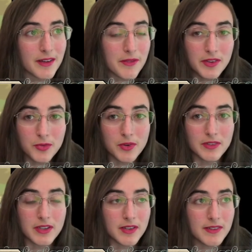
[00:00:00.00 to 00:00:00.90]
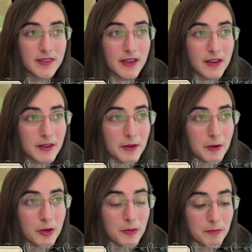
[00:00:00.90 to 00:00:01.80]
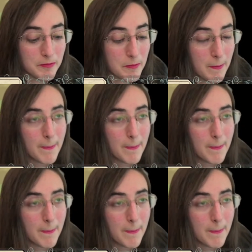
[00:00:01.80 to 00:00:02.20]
This one is a